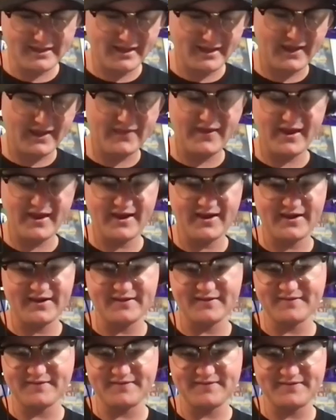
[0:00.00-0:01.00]
And
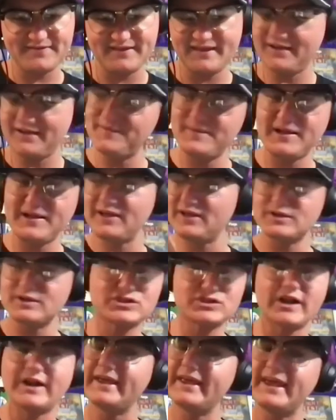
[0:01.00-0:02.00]
then little by little, they're
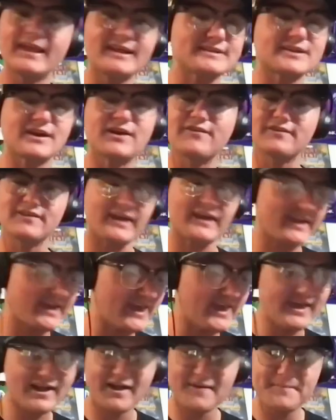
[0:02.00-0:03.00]
trying to get us over, like,
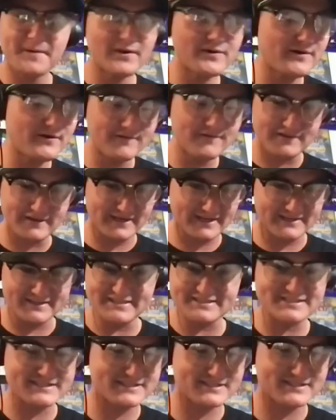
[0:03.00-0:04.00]
hey, come on over. Like,
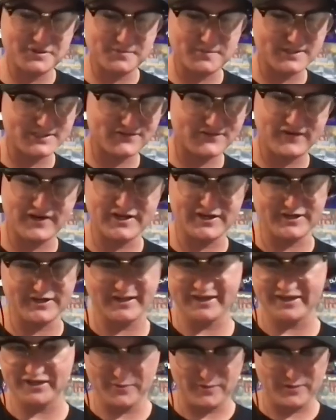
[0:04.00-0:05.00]
this is so much fun.
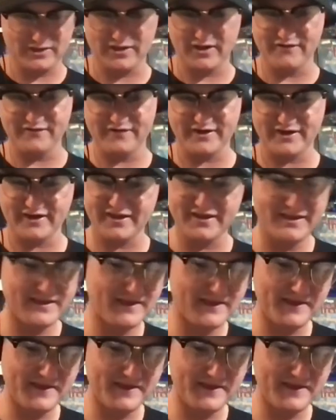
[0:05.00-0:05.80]
Like, you would love it.